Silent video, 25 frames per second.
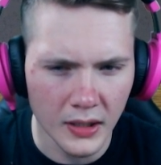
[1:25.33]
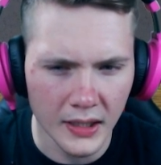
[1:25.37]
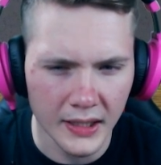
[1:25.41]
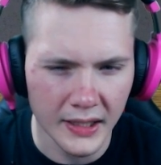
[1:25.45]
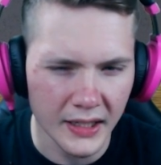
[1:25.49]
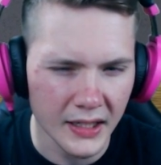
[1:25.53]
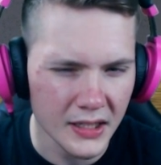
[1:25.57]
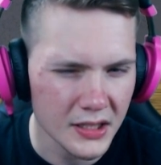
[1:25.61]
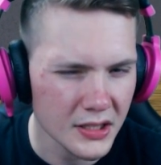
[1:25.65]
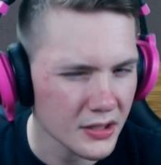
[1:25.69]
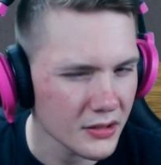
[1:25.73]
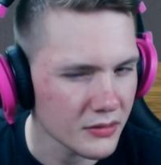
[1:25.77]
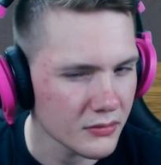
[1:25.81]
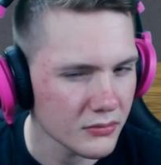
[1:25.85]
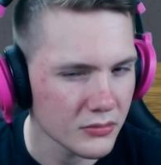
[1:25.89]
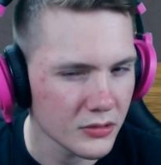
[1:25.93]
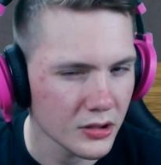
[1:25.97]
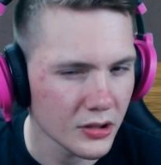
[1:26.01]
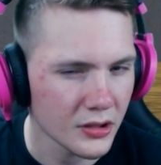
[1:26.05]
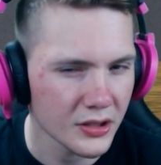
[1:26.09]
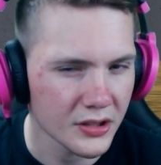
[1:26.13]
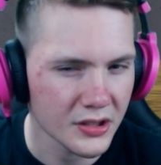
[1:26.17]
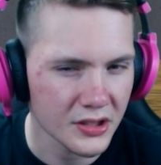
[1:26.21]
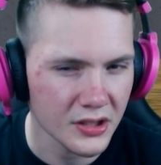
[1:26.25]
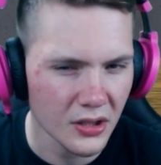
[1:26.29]
I guess you
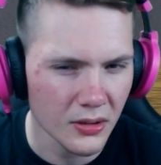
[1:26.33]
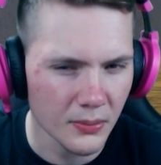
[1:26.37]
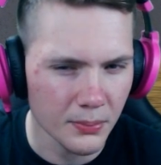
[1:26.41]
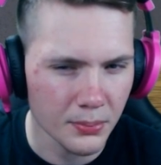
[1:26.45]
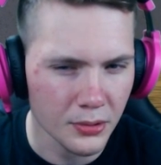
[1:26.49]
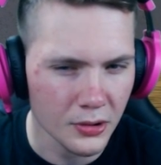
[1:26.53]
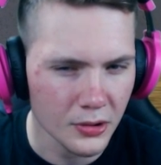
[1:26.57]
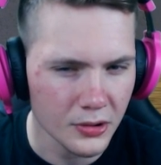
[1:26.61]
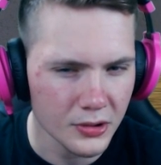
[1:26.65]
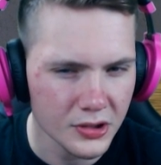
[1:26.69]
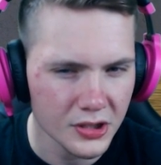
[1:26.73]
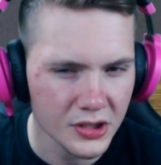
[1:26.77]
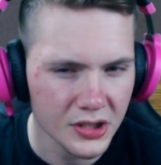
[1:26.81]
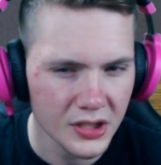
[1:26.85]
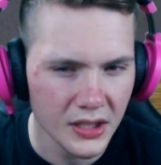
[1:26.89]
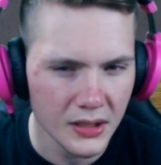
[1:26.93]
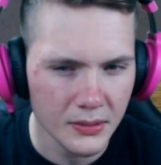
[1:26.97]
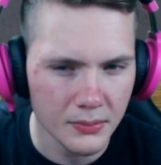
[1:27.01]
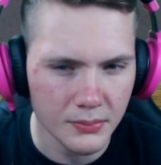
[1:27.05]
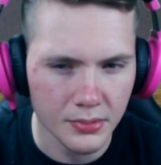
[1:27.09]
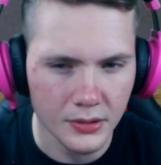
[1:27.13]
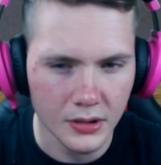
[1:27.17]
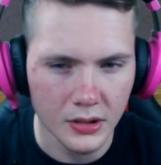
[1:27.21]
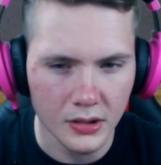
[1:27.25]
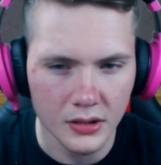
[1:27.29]
could still purchase
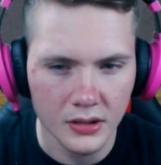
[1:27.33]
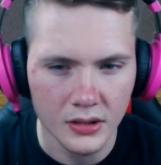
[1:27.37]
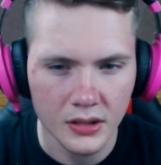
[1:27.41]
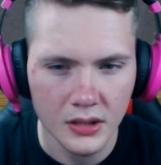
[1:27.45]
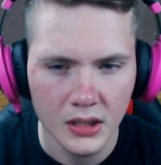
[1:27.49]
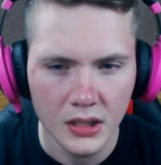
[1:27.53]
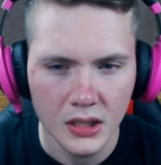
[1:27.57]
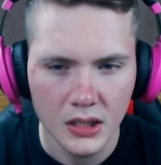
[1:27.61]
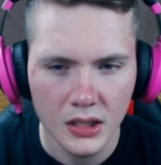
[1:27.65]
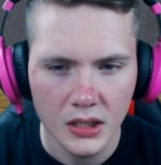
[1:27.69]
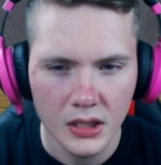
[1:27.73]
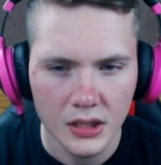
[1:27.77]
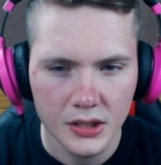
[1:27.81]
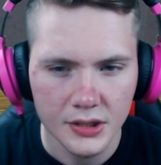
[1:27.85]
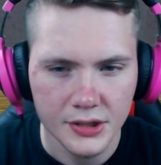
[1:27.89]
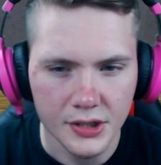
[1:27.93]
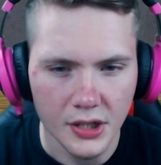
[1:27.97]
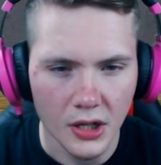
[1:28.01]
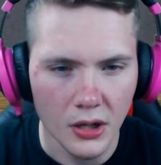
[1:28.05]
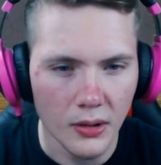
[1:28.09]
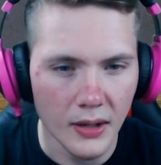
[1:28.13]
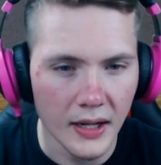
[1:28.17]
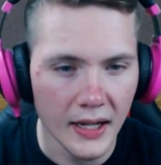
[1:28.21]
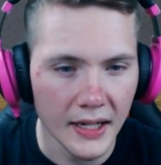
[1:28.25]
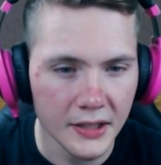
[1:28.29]
it, but
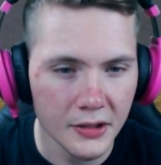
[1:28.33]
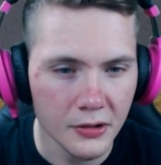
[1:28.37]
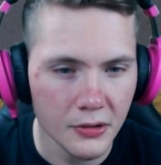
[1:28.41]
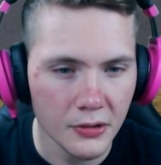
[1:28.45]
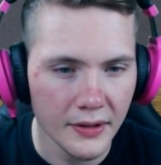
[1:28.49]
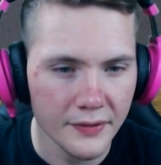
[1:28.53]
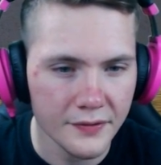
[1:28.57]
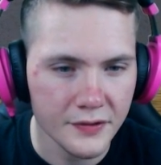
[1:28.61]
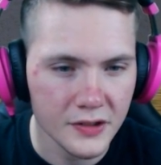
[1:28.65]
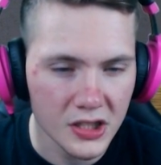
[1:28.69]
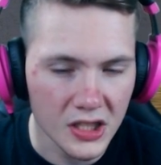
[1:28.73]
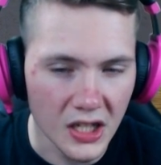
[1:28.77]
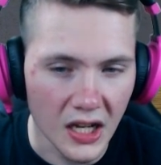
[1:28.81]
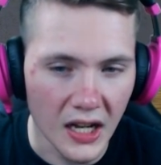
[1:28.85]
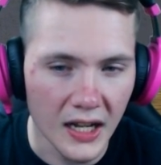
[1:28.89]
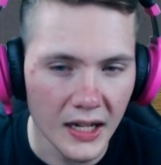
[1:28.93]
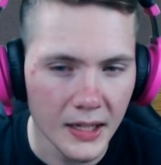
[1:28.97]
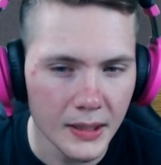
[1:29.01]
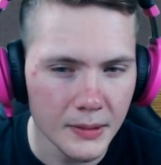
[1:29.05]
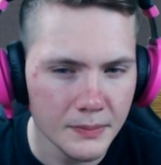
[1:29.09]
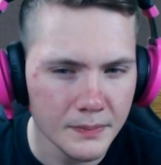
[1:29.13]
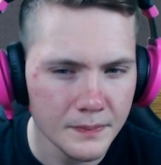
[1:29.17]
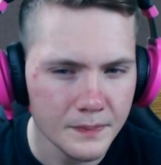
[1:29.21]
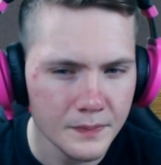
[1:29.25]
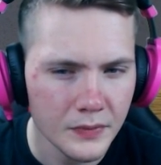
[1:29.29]
so I do have
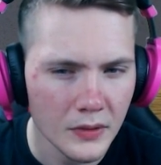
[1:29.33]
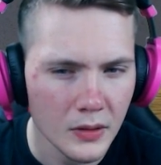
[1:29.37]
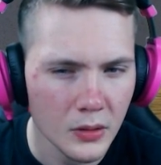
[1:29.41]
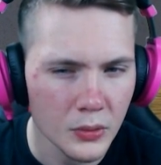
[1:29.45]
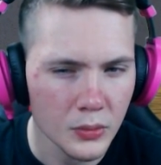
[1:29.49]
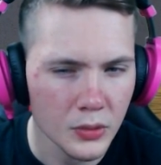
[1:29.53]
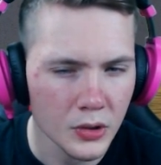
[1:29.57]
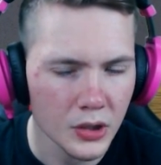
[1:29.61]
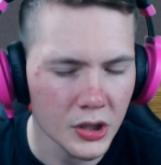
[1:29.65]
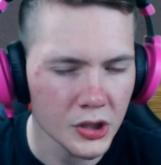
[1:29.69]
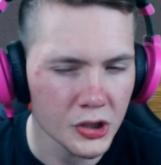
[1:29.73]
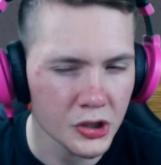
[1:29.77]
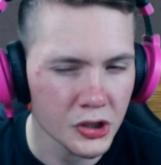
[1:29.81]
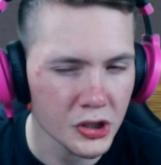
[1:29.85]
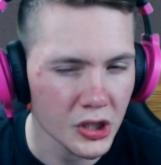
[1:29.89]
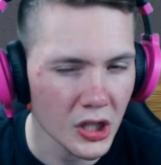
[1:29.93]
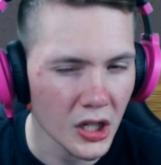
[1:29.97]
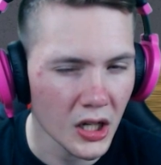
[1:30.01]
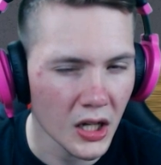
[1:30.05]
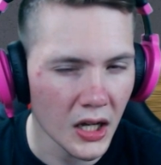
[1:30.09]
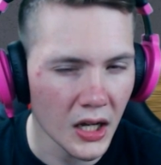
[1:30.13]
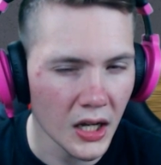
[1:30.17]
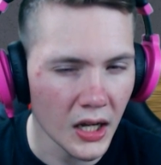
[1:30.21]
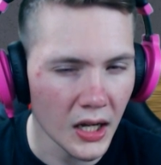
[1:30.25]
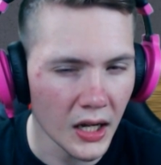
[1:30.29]
time, which
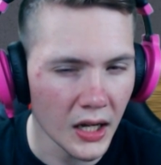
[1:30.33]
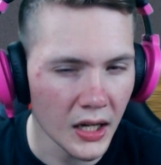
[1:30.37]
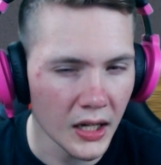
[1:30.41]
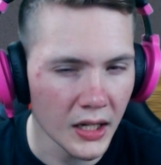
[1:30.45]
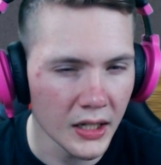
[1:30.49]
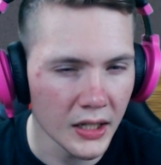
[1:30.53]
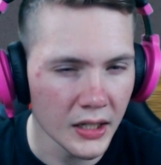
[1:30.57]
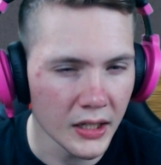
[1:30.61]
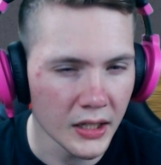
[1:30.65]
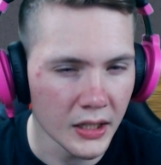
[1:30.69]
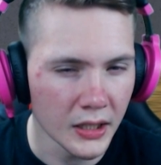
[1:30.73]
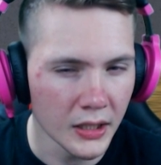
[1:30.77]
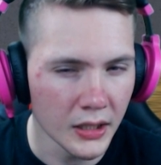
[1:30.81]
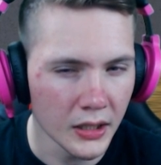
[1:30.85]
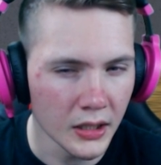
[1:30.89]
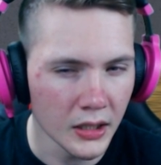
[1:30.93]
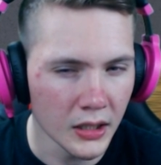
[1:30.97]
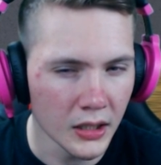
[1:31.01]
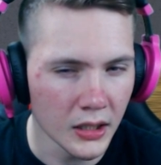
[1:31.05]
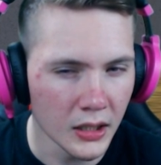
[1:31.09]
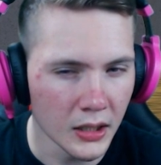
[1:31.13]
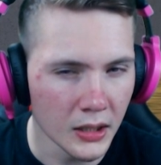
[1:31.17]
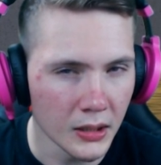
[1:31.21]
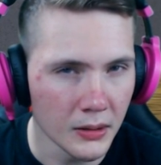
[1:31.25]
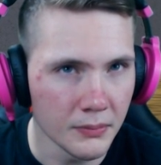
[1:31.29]

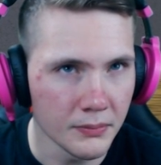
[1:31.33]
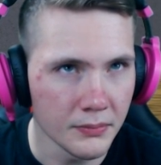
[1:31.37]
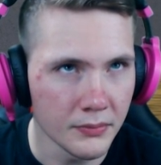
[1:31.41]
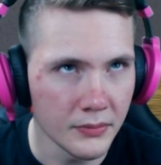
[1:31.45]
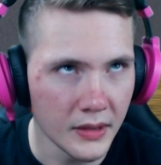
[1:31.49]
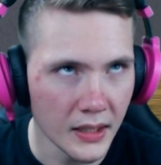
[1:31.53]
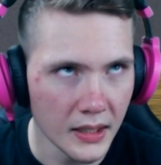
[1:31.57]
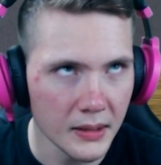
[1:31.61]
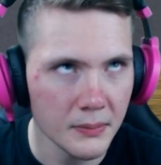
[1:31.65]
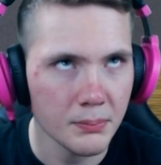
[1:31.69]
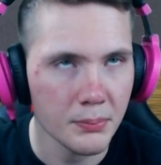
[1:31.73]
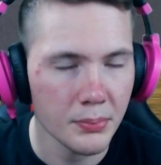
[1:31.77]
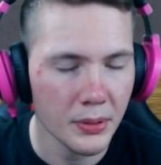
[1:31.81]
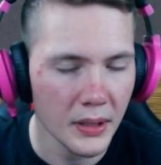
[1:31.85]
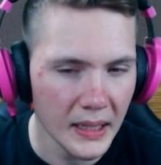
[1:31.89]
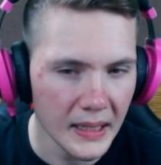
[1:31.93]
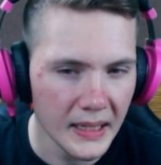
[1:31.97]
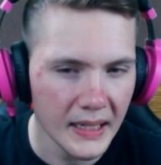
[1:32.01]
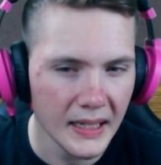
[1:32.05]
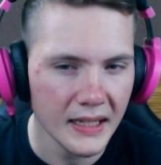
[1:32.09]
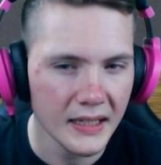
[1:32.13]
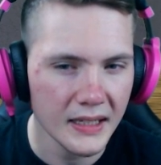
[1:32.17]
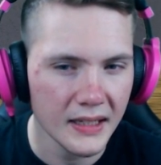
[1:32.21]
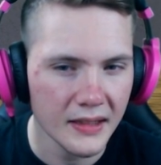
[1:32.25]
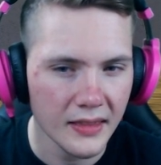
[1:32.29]
I didn't pay
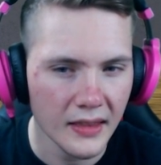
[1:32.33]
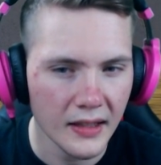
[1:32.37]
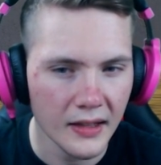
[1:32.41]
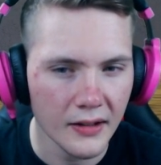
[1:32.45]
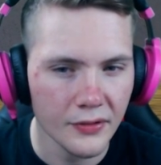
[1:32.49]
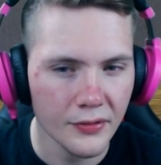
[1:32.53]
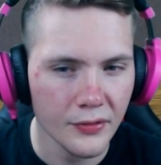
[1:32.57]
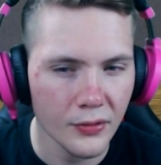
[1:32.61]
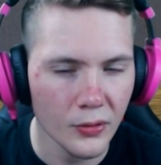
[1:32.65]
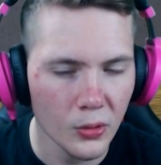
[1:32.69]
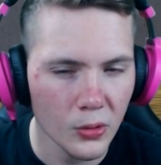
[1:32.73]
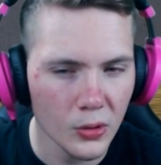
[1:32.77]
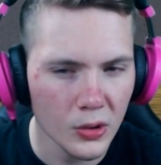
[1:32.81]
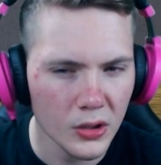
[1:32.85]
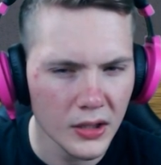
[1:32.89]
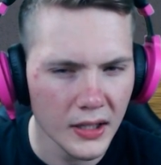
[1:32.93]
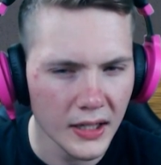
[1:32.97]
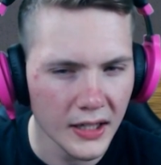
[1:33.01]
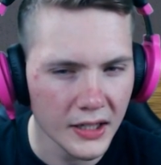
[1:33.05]
anything for.